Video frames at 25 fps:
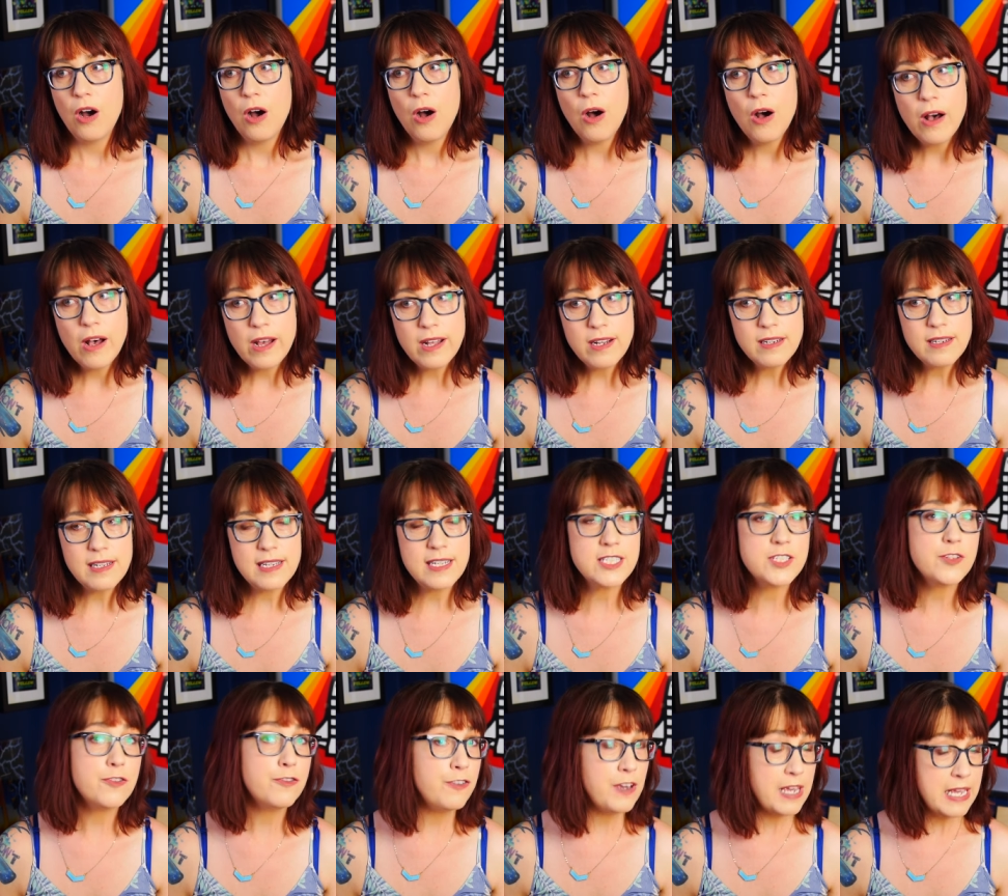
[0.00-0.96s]
On
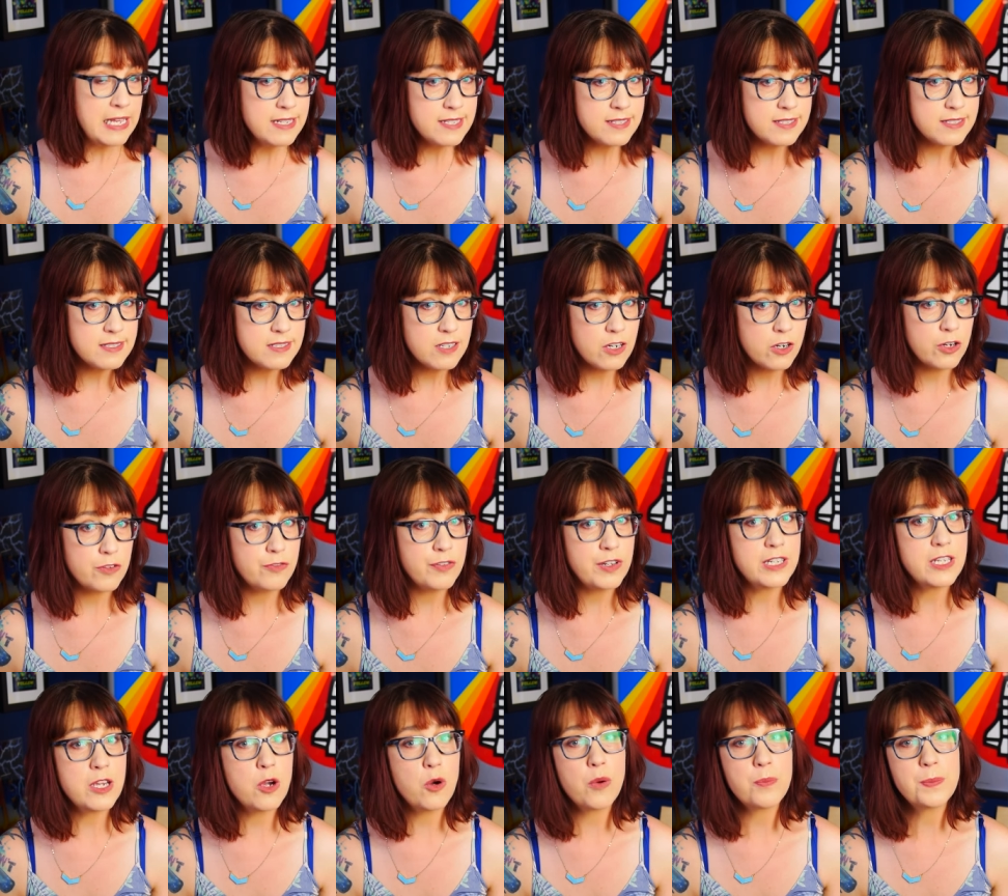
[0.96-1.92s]
its face, her
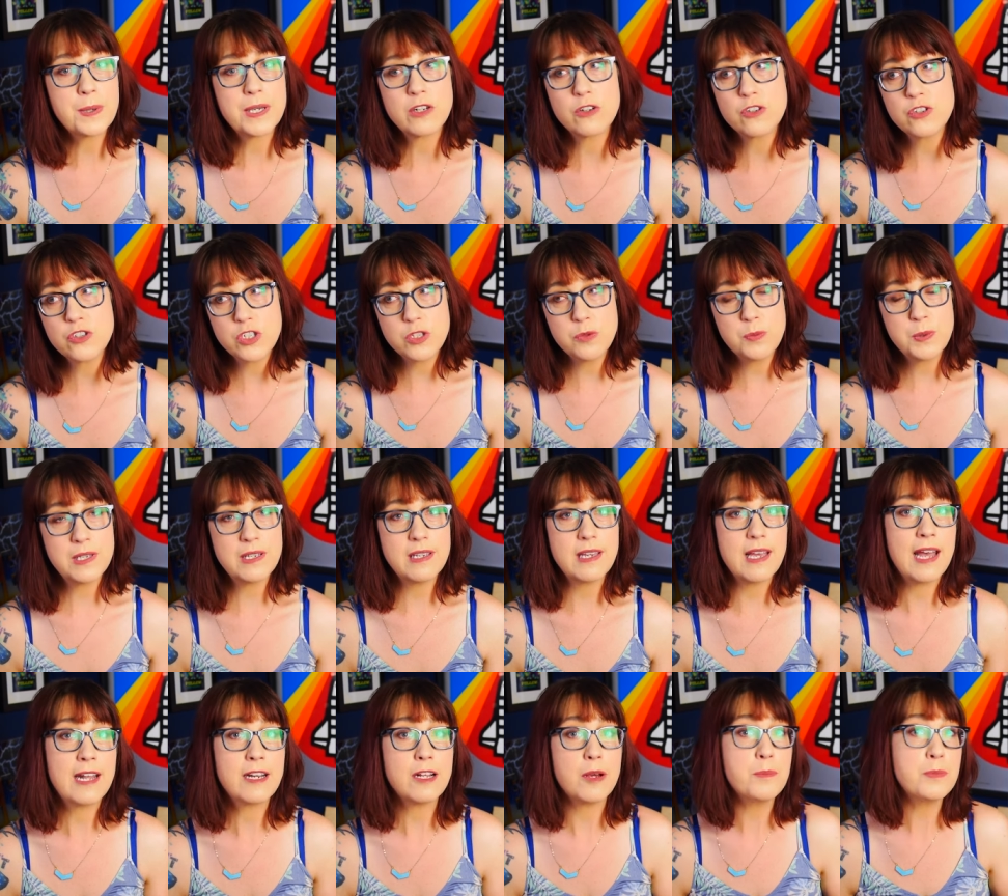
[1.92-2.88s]
video appears to be
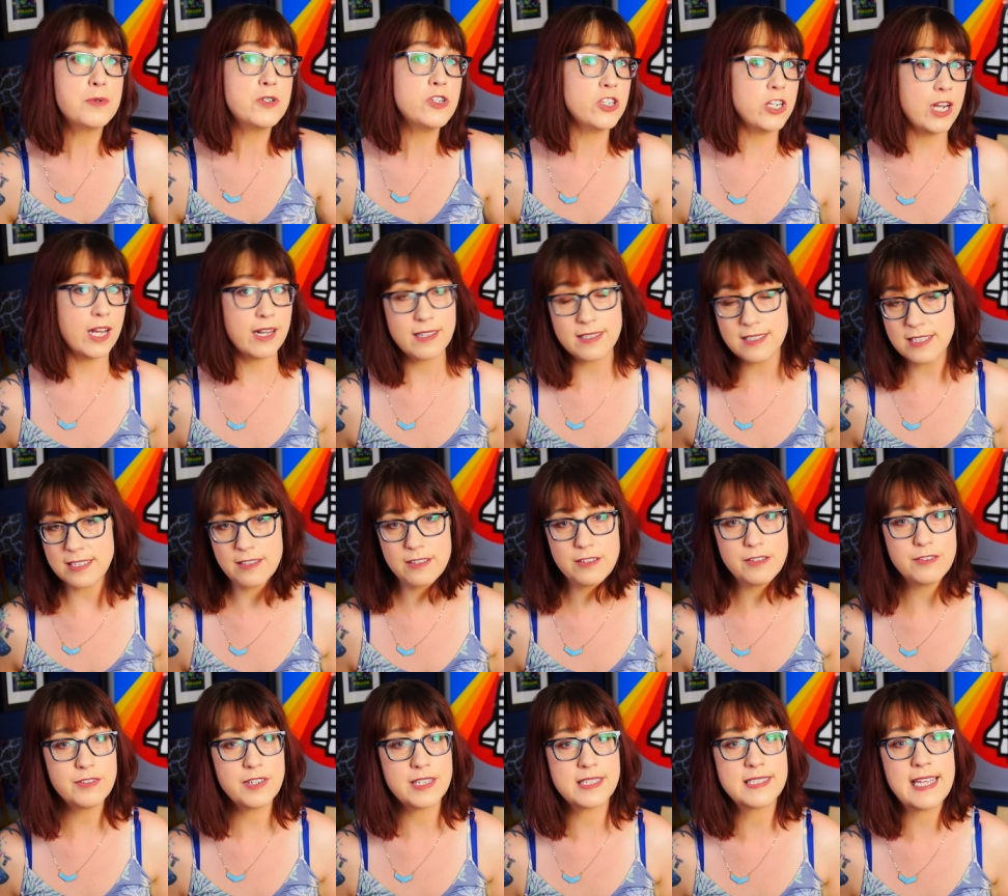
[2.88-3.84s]
an
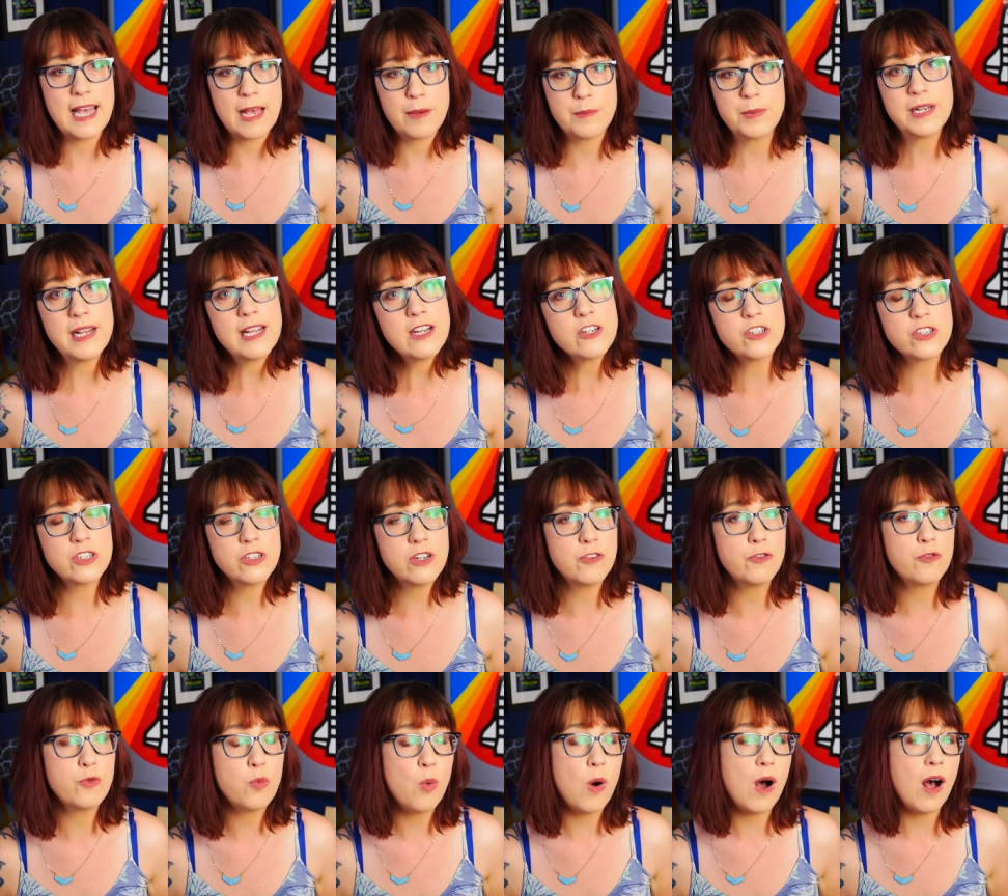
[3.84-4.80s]
objective examination
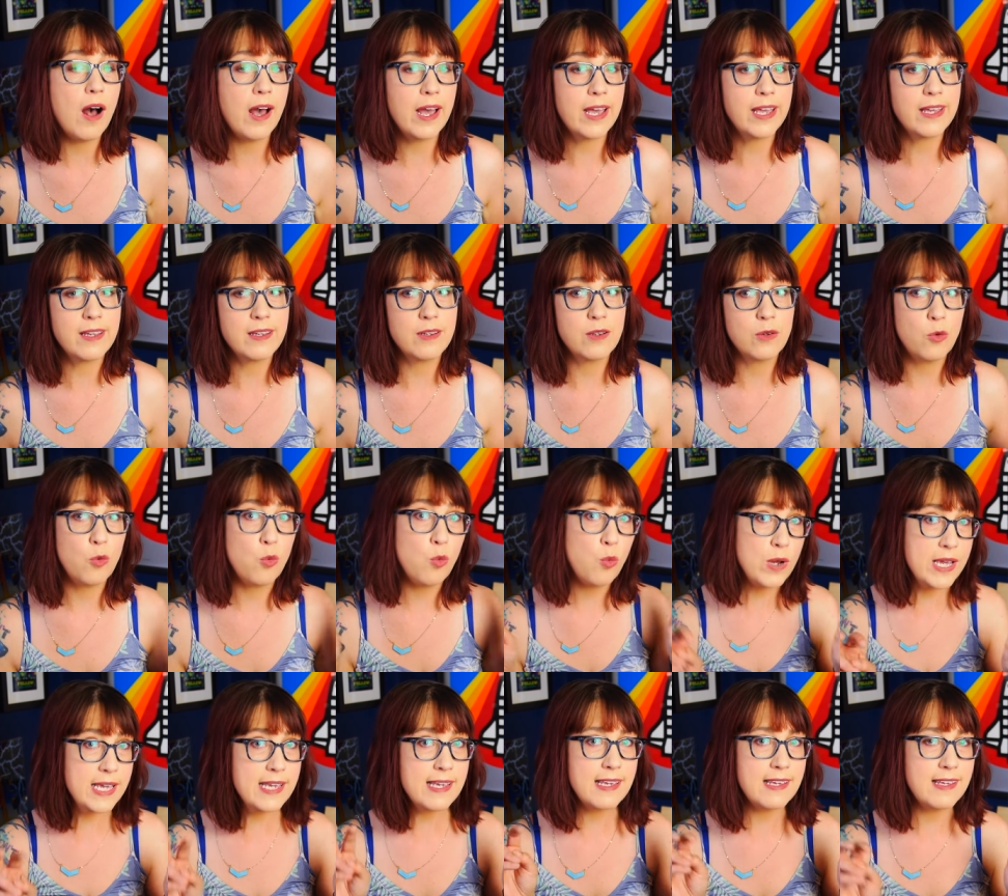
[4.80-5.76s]
of why
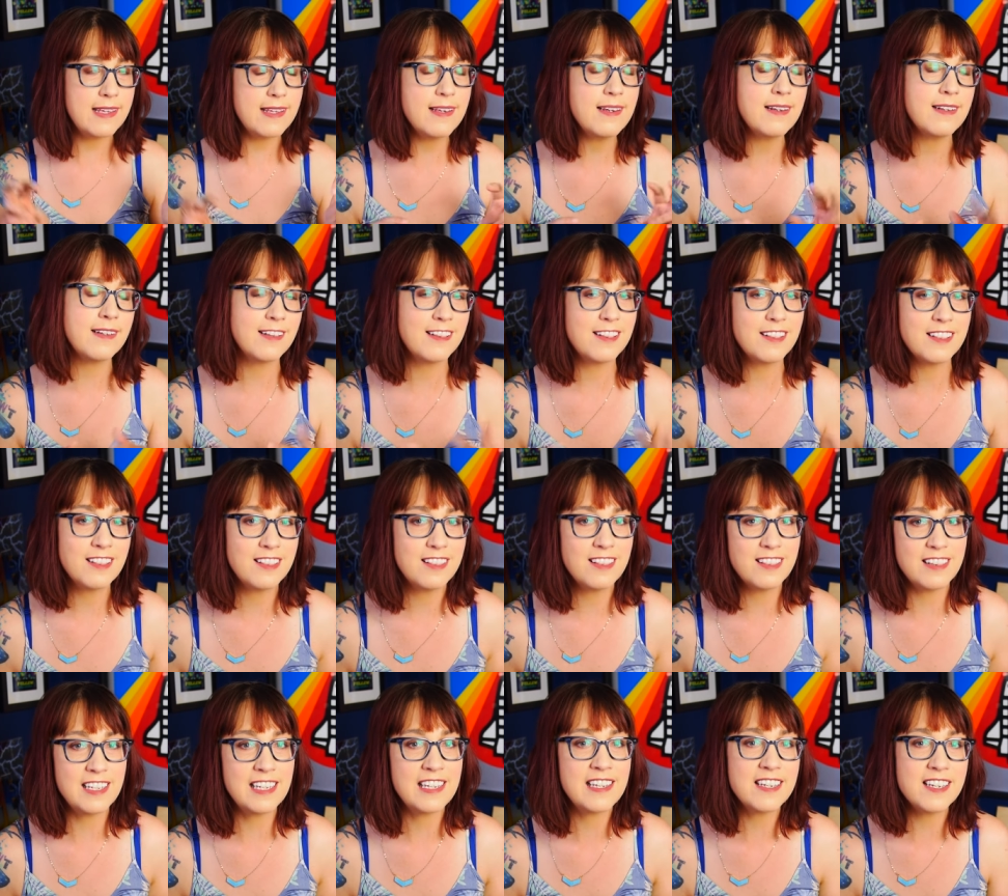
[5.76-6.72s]
we
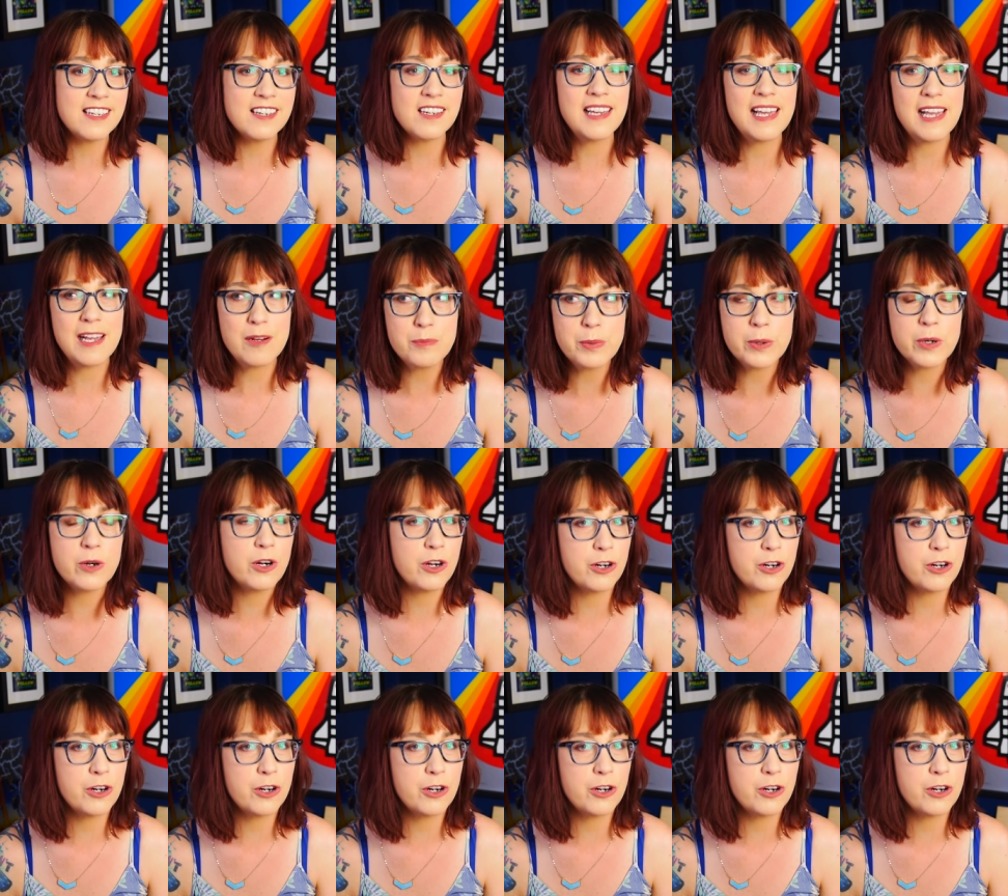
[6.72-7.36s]
think Amber